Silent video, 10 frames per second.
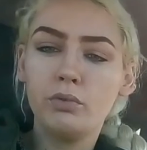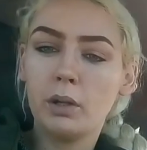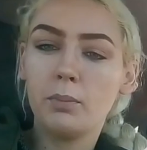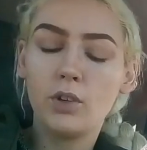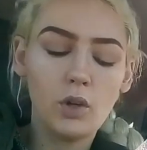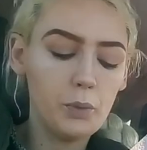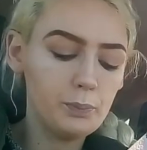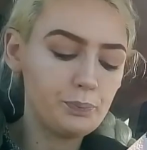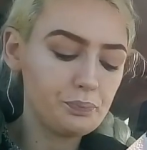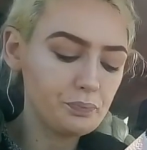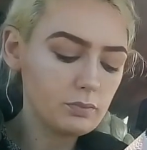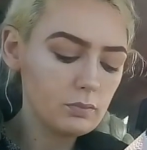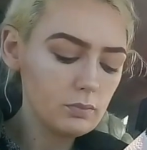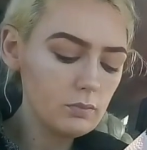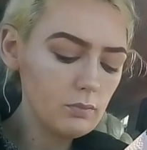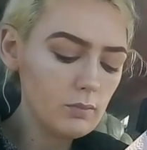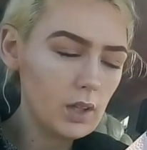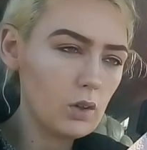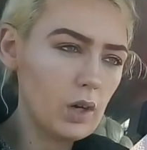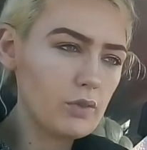of them, so I'm
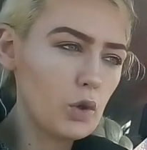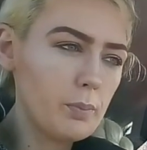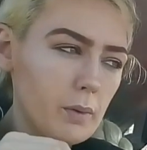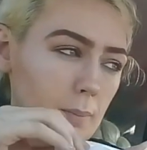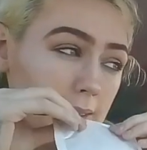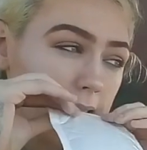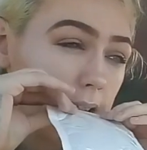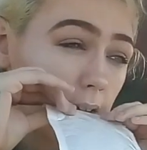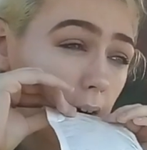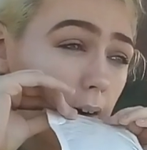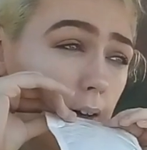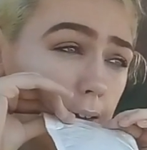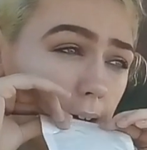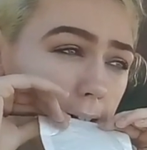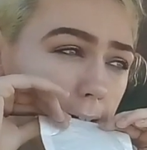going to have to open up my teeth. Sorry, guys.